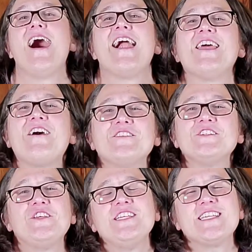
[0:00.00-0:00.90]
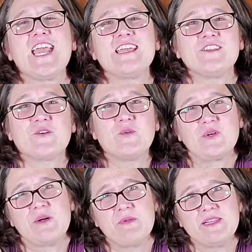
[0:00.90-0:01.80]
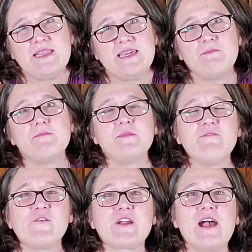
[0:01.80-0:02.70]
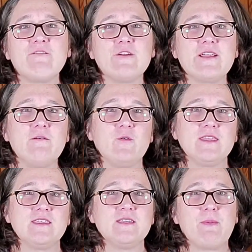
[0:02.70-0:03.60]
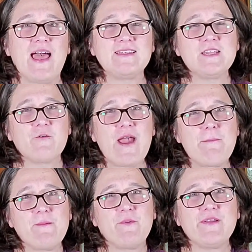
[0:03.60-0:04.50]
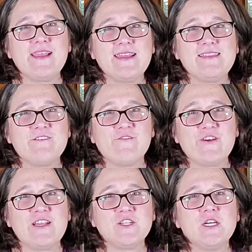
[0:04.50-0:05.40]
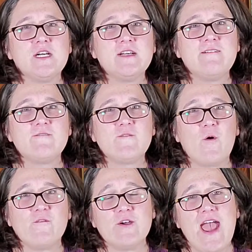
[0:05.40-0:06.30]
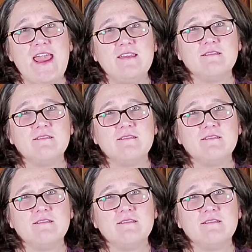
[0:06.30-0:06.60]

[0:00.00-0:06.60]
Allow the cheesecake to cool completely before covering it with plastic wrap and putting it in the fridge overnight.